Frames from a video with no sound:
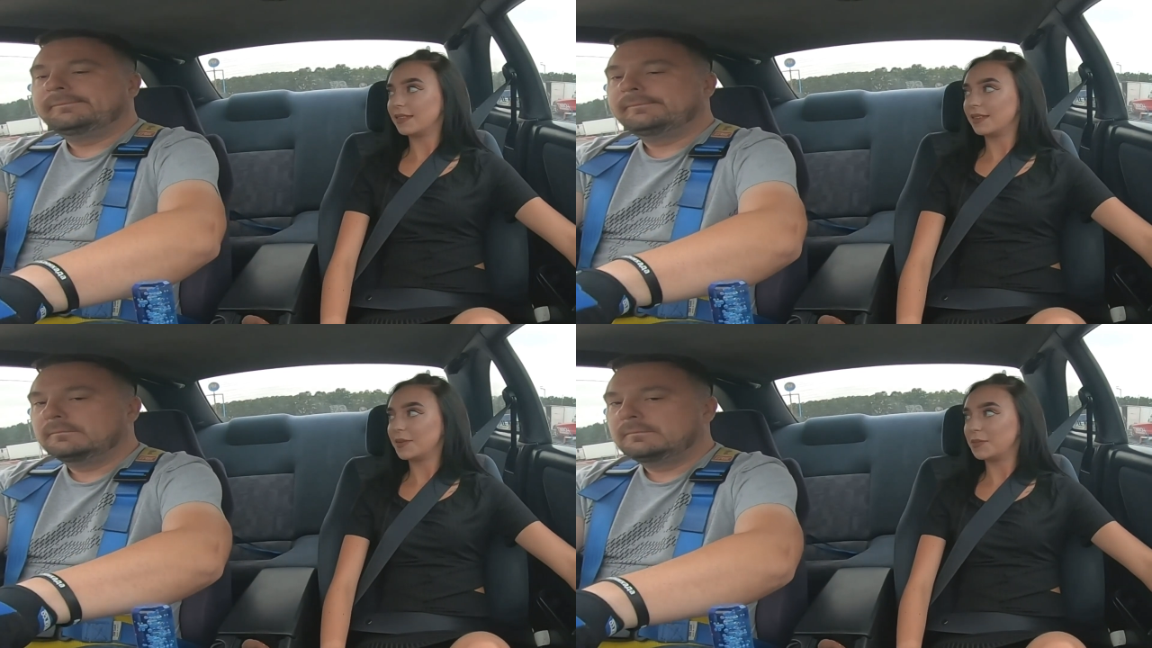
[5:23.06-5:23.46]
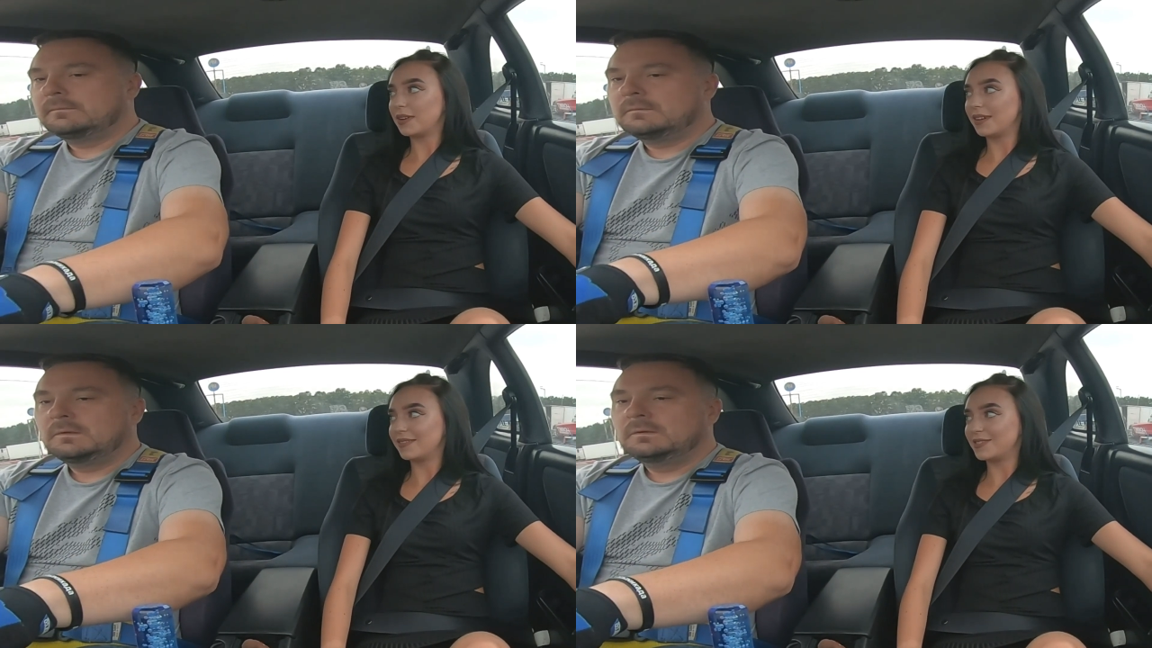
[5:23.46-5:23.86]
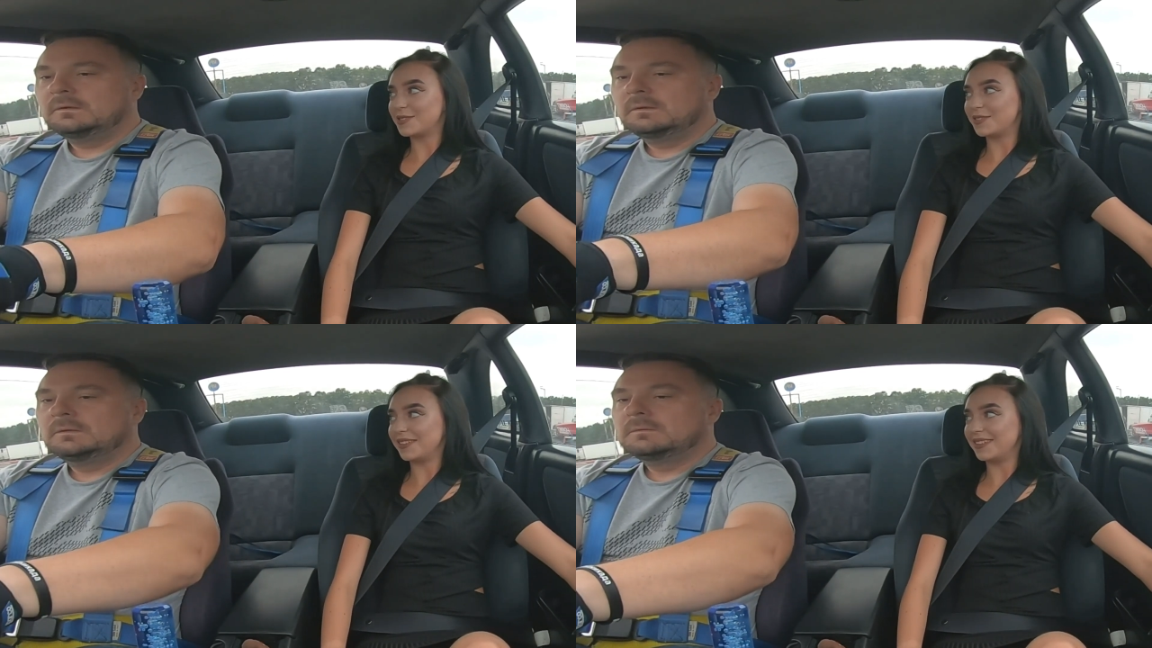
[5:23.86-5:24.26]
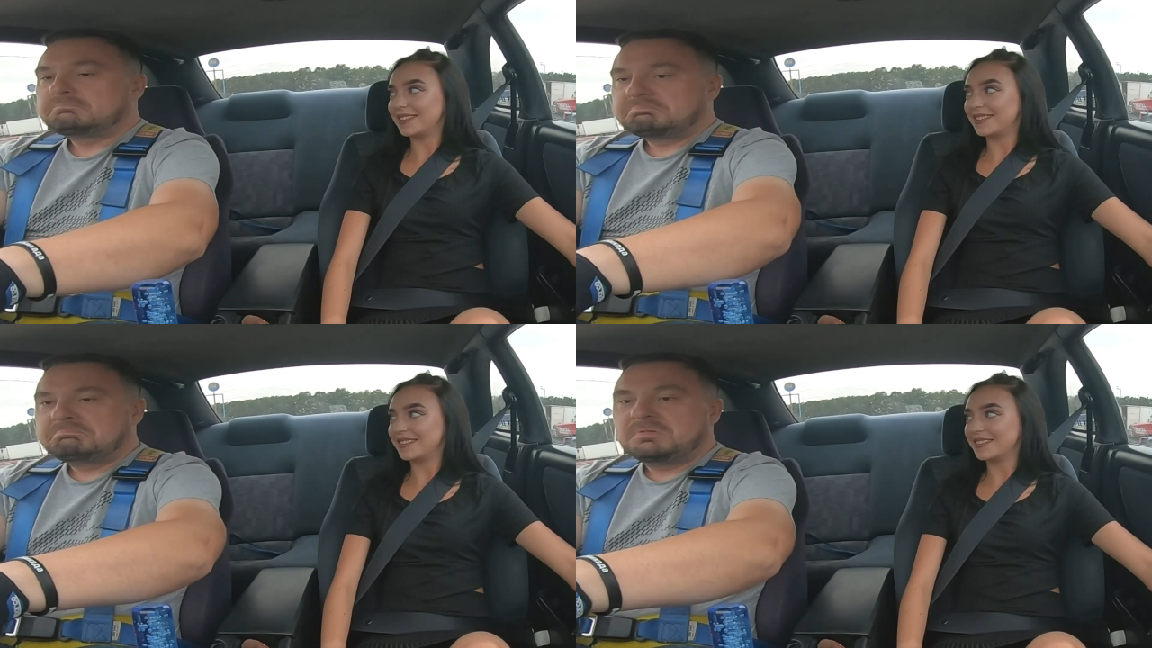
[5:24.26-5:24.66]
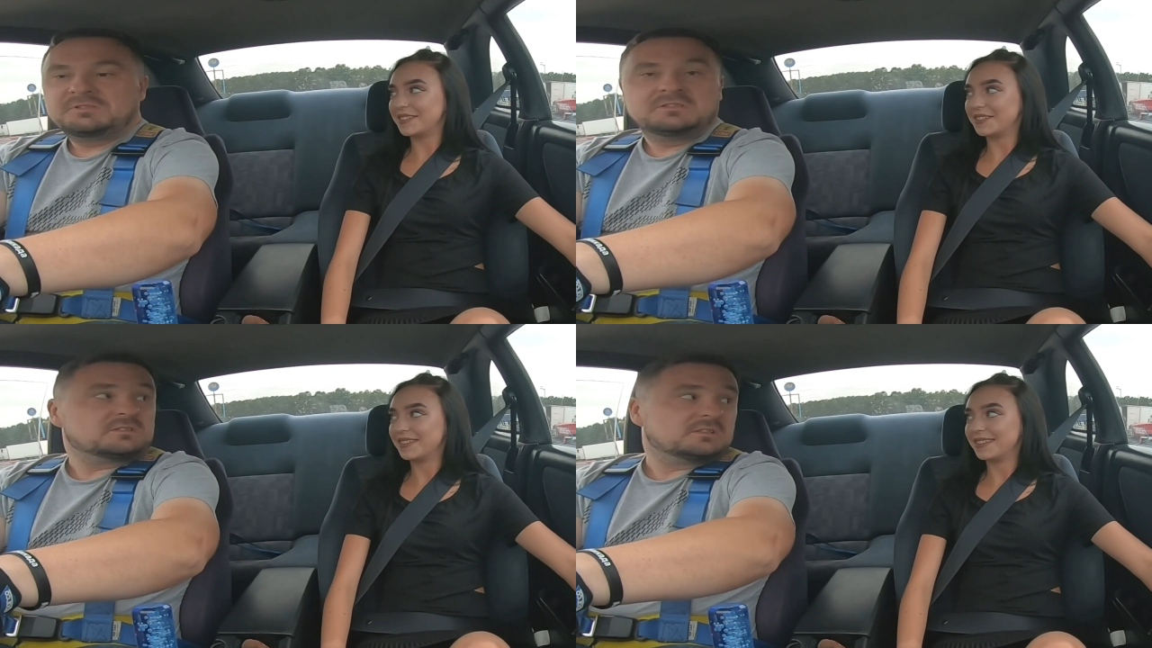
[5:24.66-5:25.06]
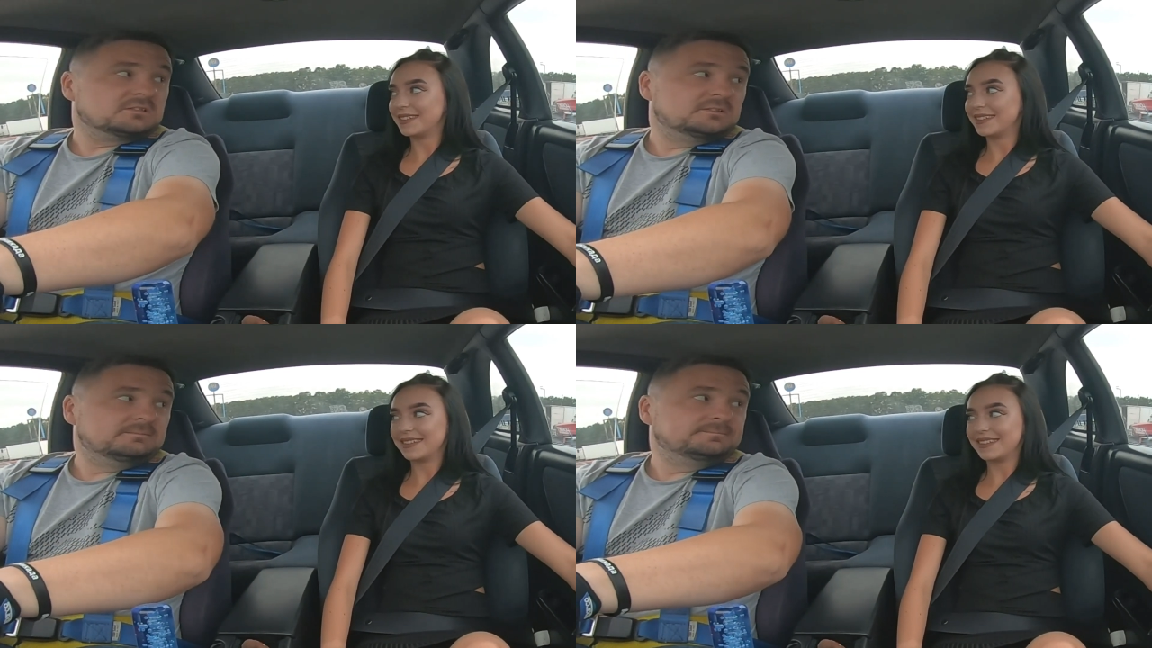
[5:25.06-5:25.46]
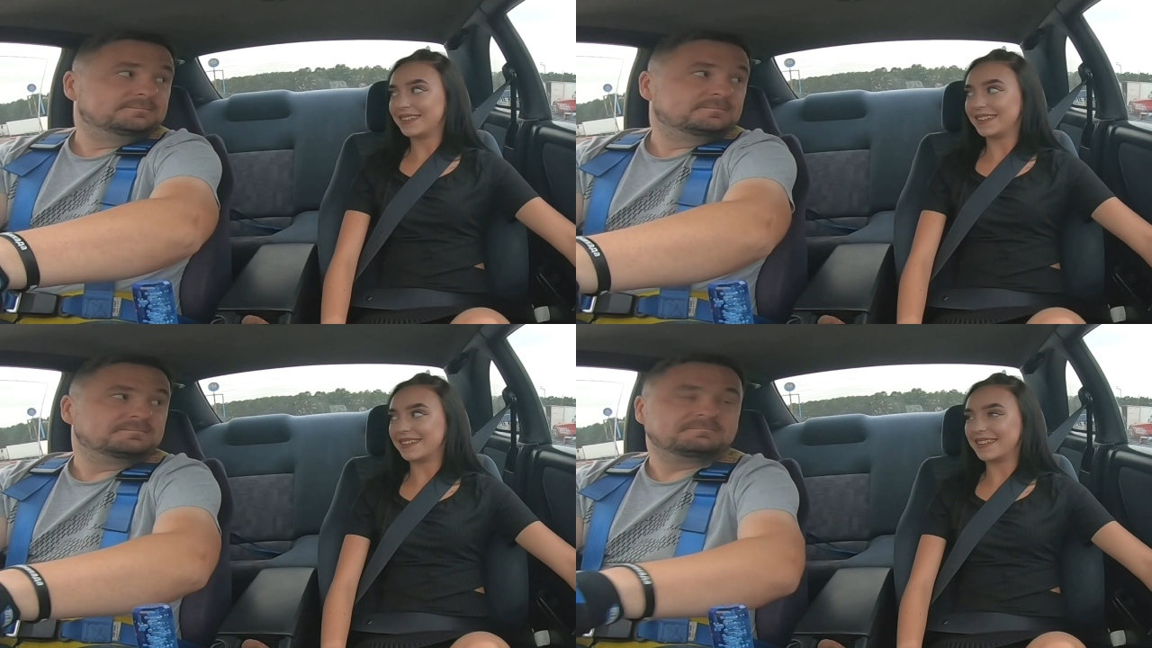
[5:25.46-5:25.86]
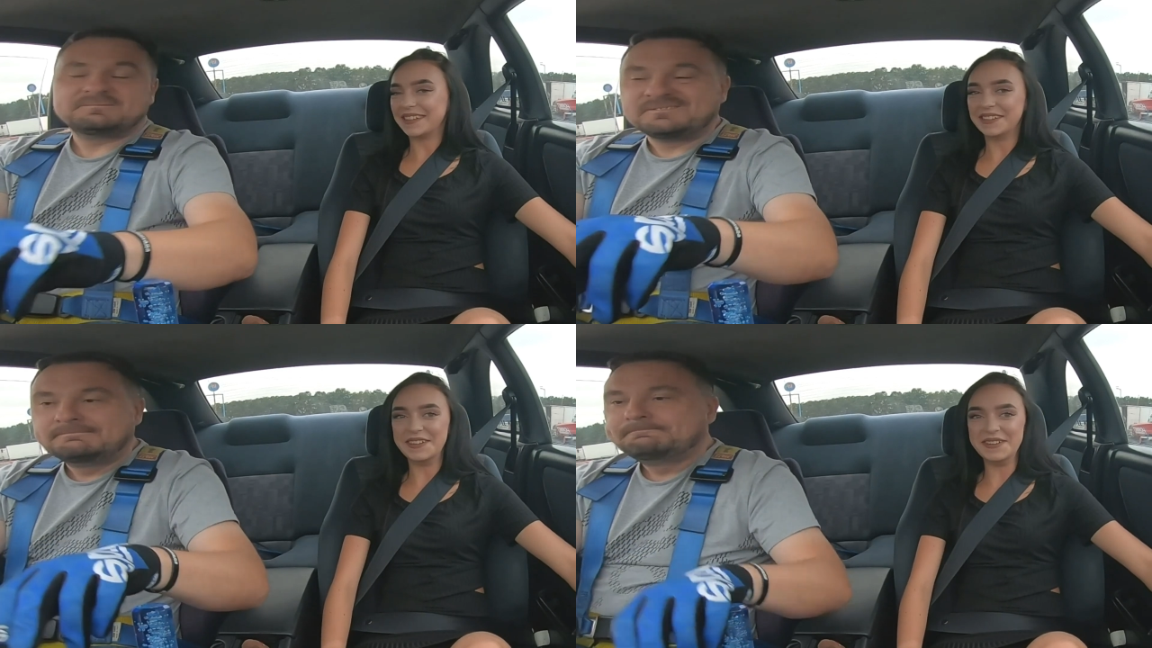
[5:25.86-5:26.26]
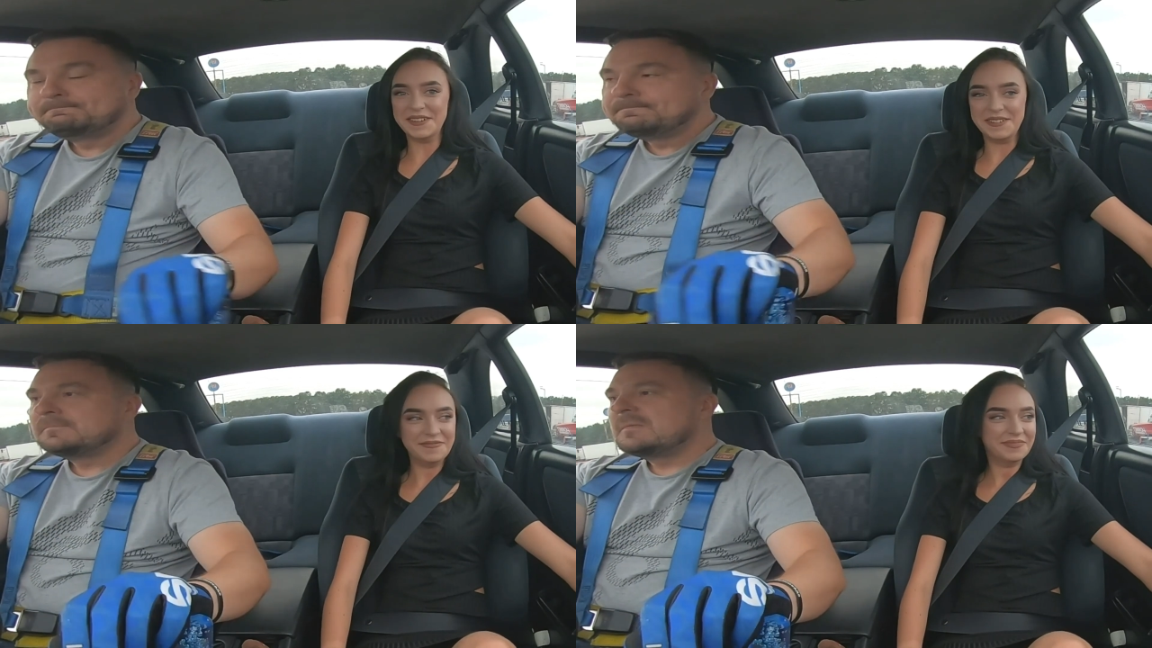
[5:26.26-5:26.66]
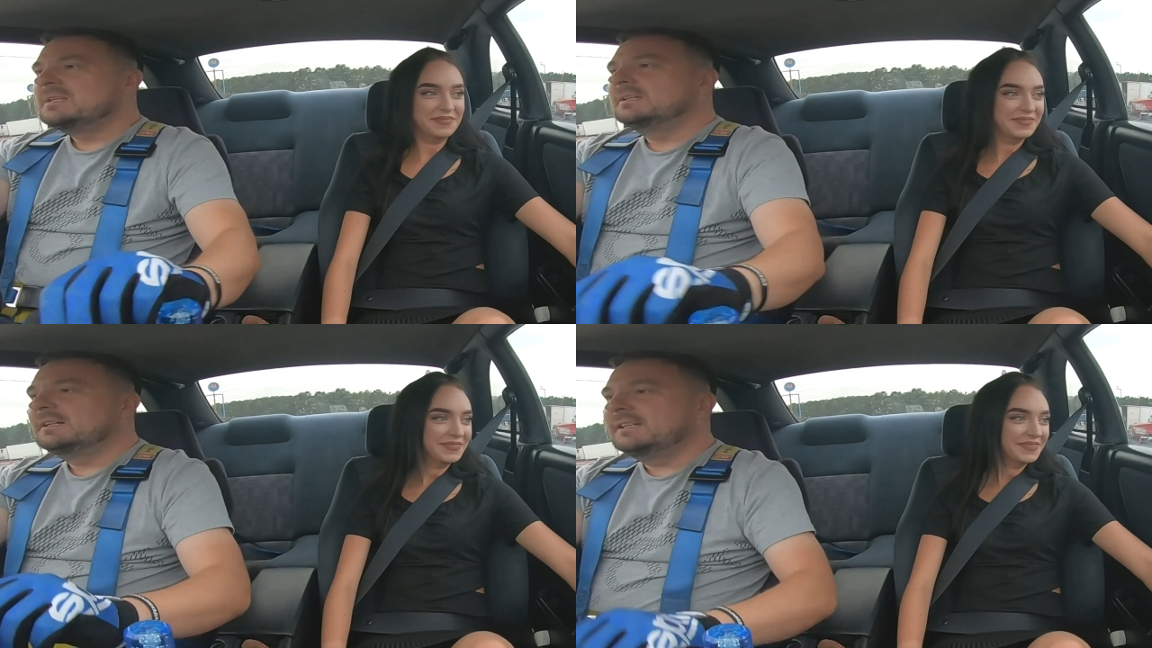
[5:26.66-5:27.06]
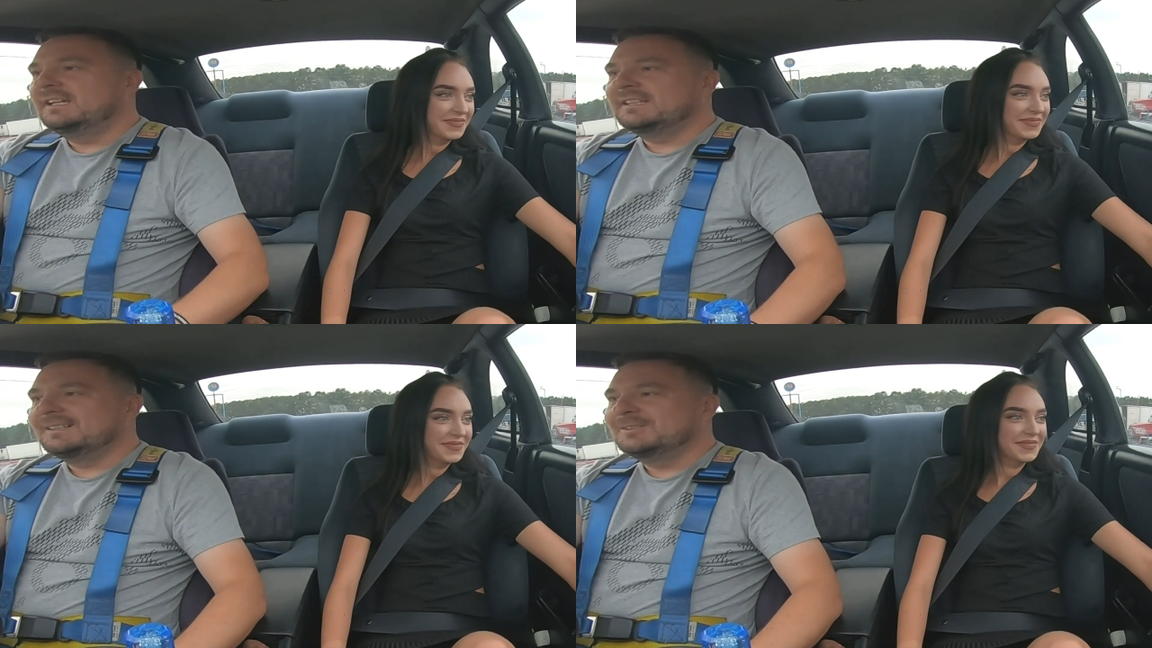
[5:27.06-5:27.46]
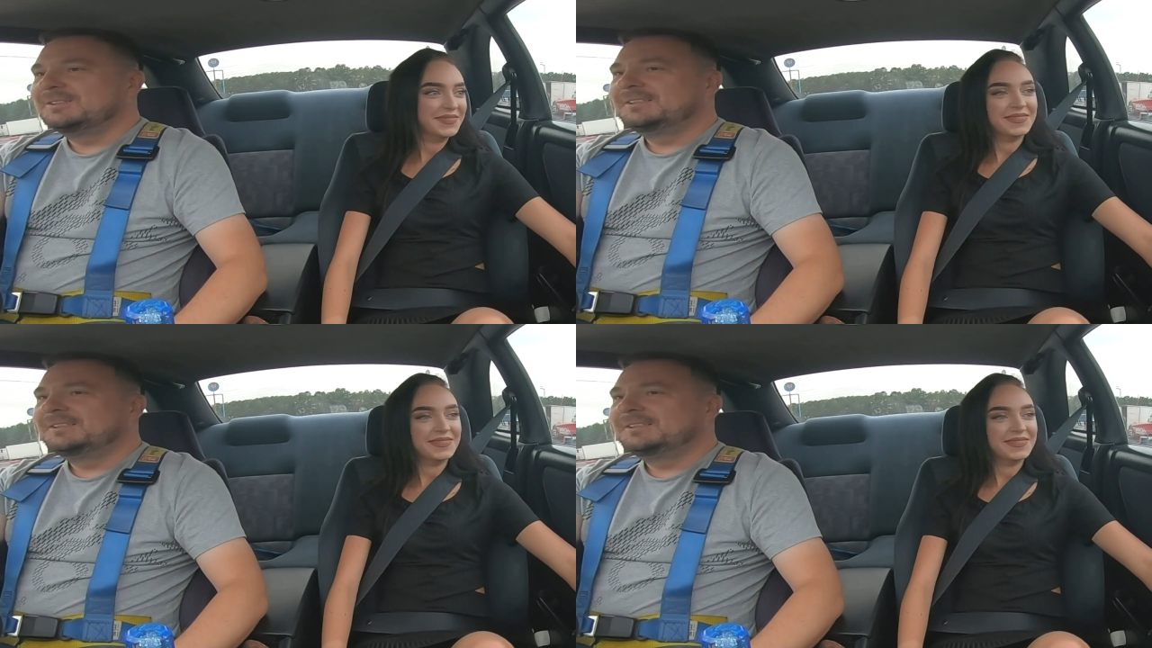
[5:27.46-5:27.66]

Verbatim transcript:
Speaker 1: Are you serious? You'd never know, right? No. Yeah, I'm like that.